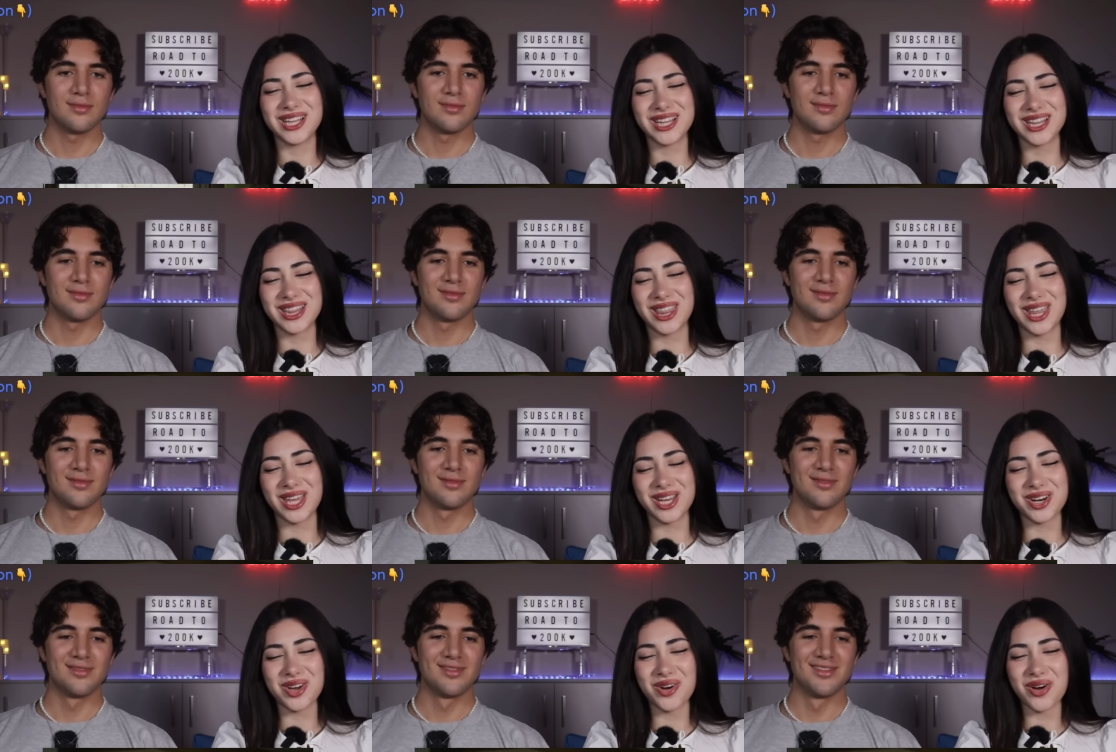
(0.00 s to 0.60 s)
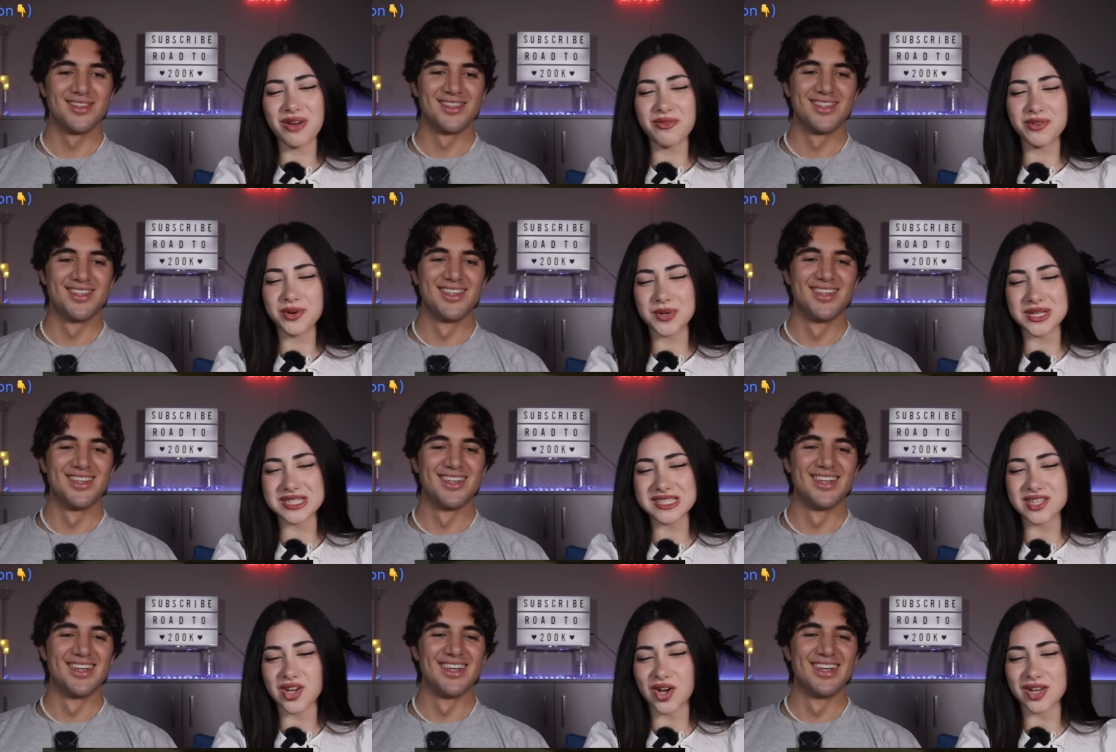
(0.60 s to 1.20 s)
Speaker 1: they know
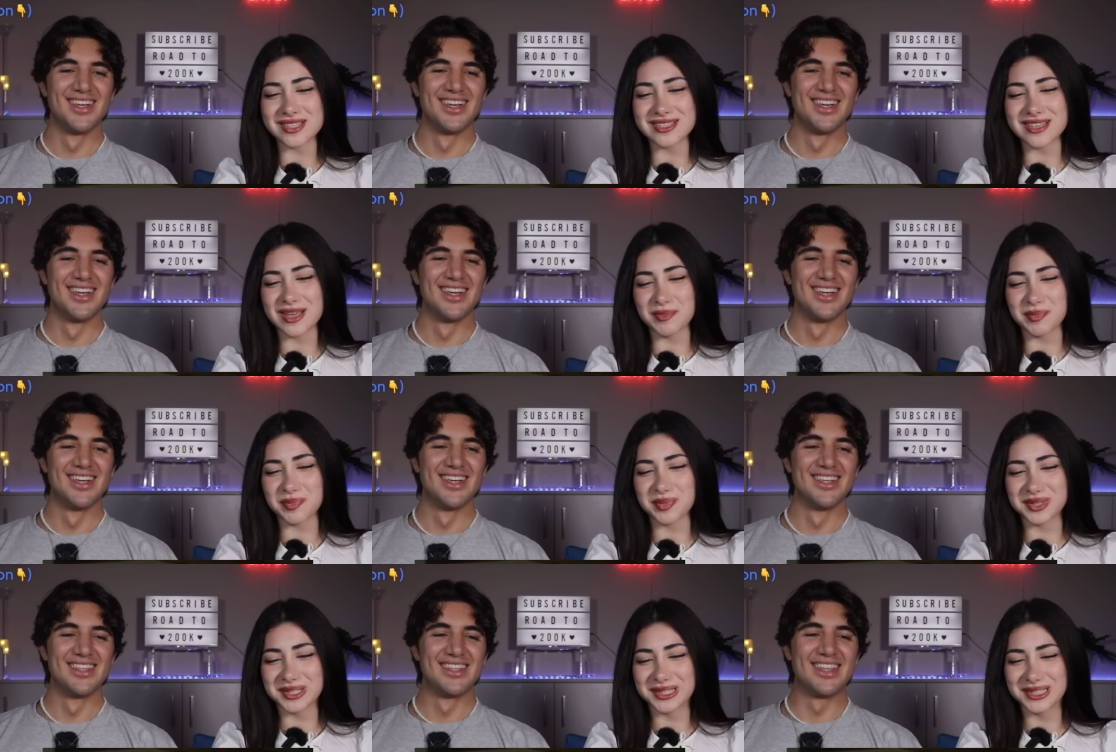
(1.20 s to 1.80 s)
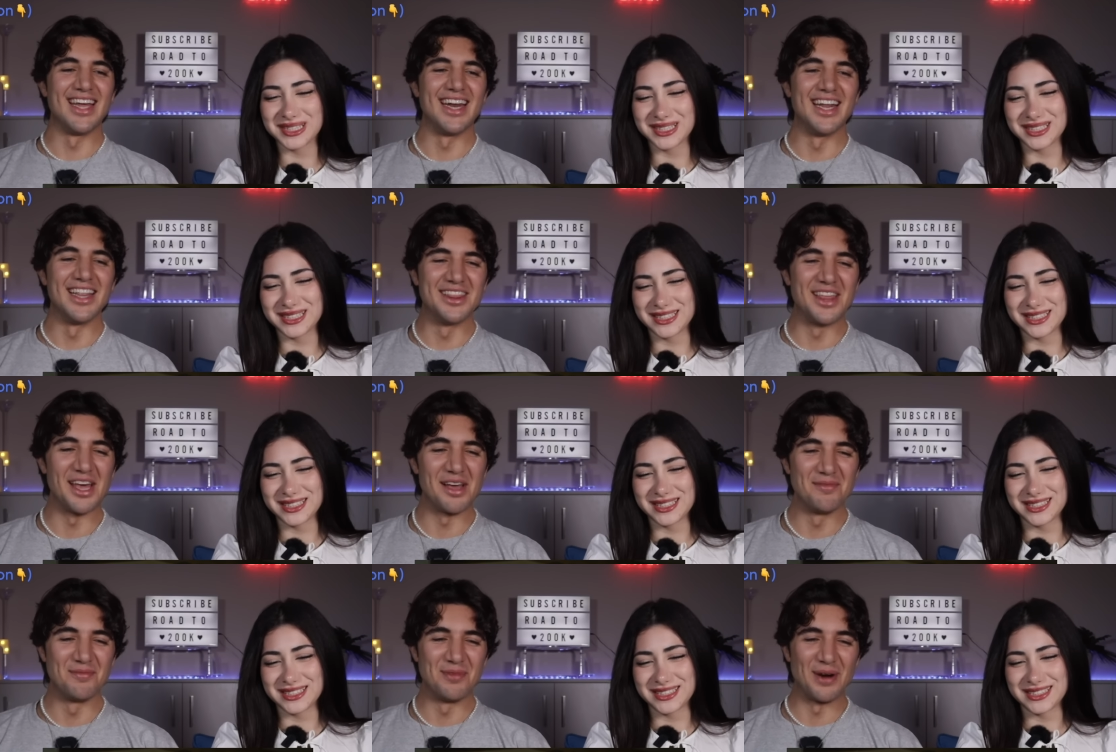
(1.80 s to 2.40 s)
everyone's gossip.
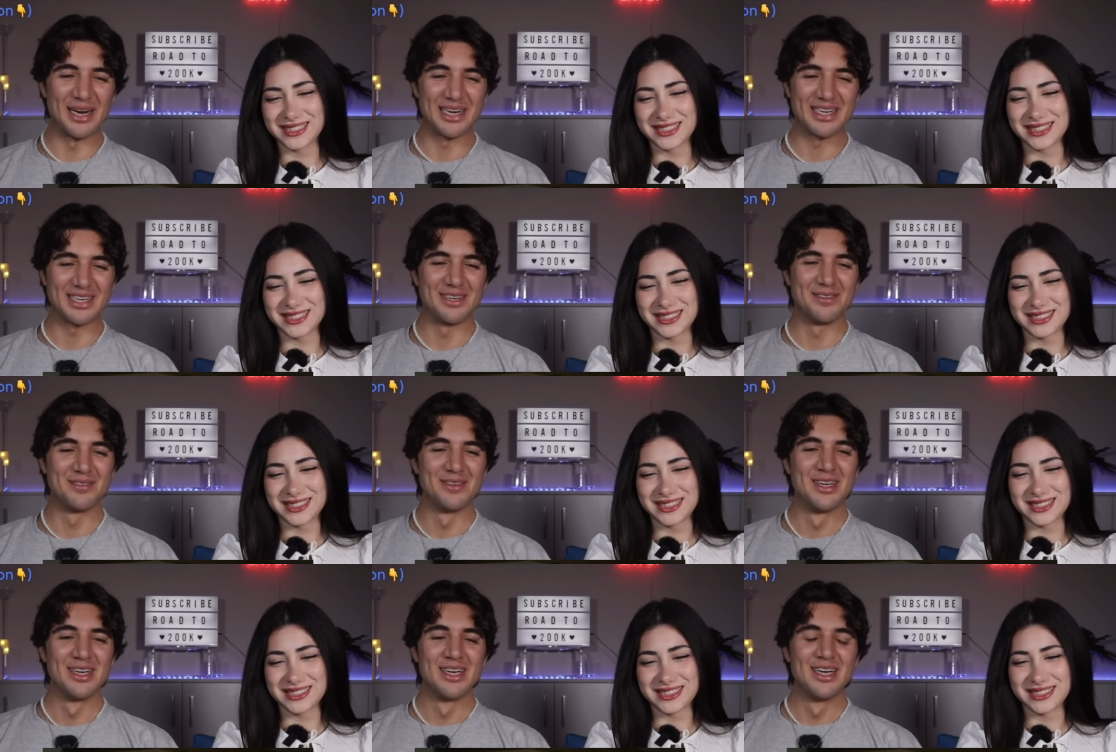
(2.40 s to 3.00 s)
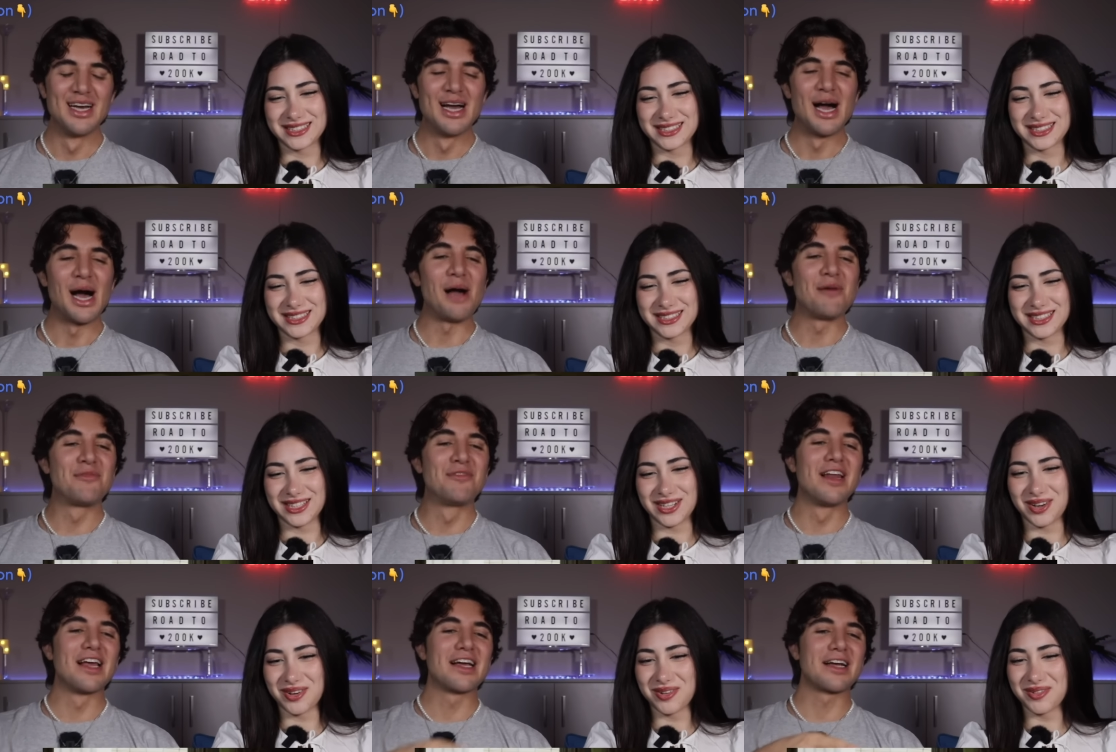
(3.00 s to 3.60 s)
Didn't they
Speaker 2: break up?
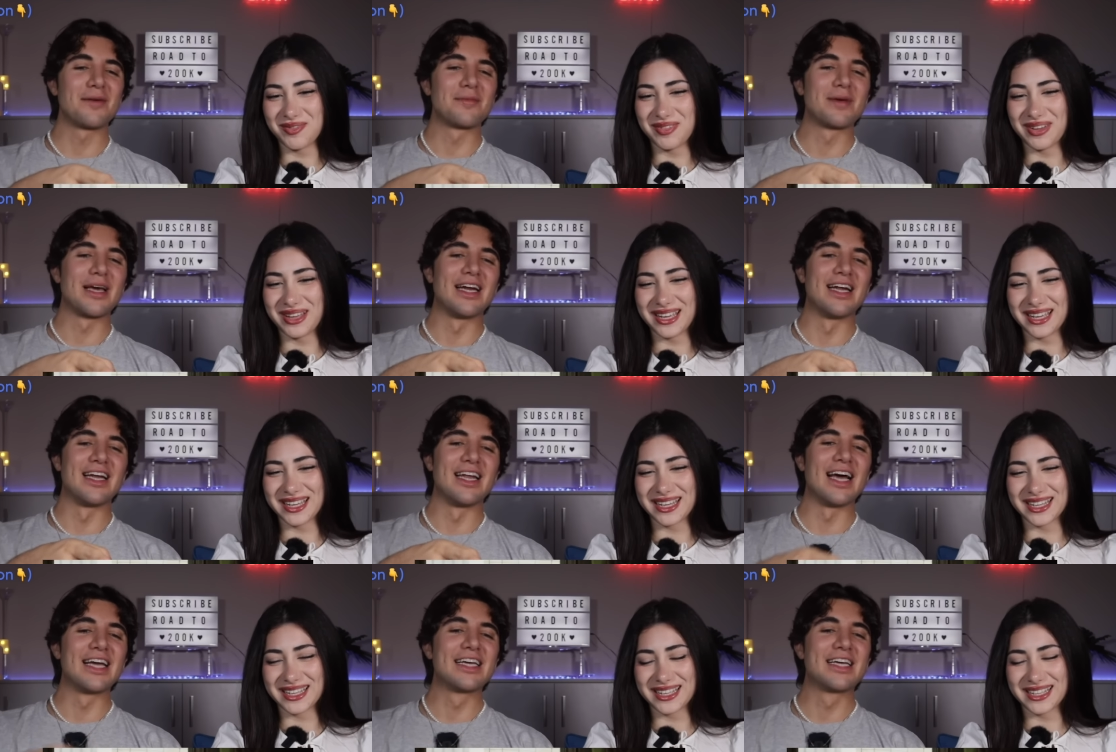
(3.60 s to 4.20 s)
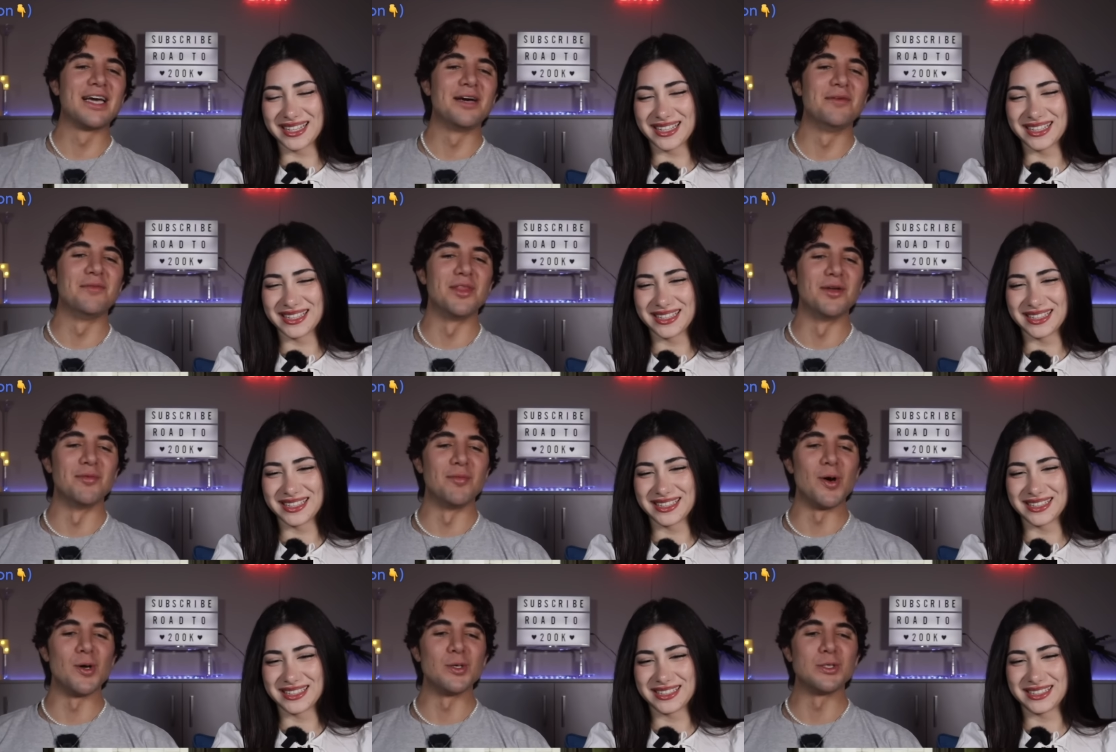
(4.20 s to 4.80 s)
I feel like oh I'm gonna God. like
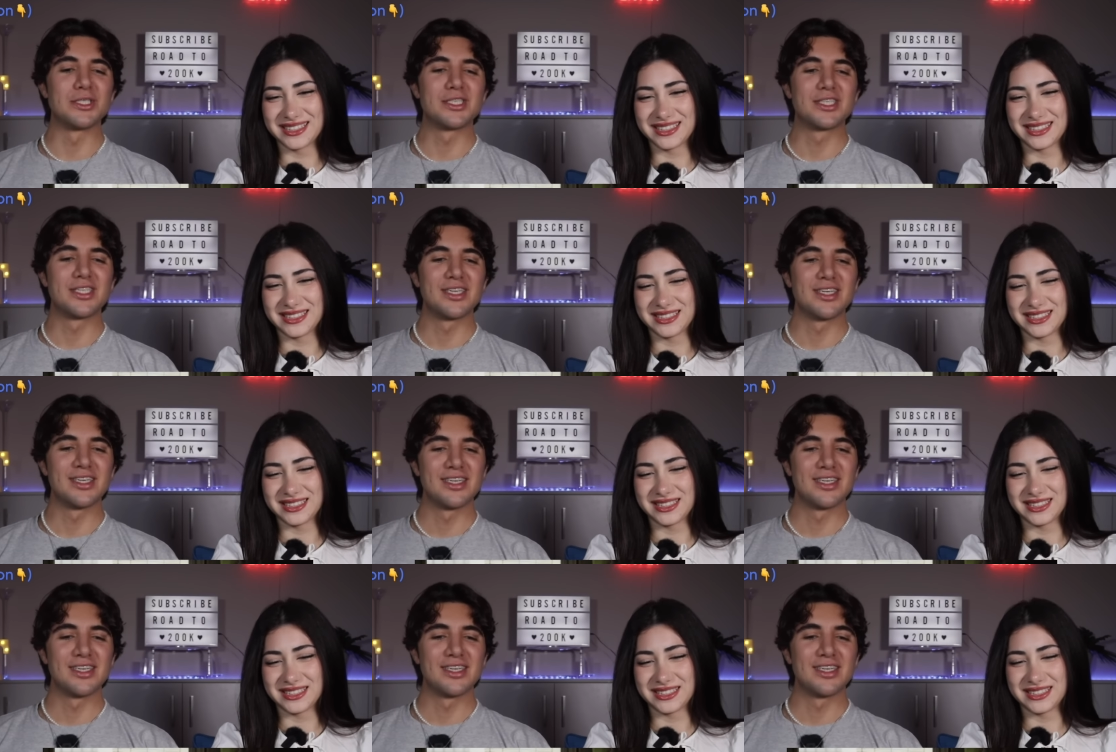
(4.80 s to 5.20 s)
him the most.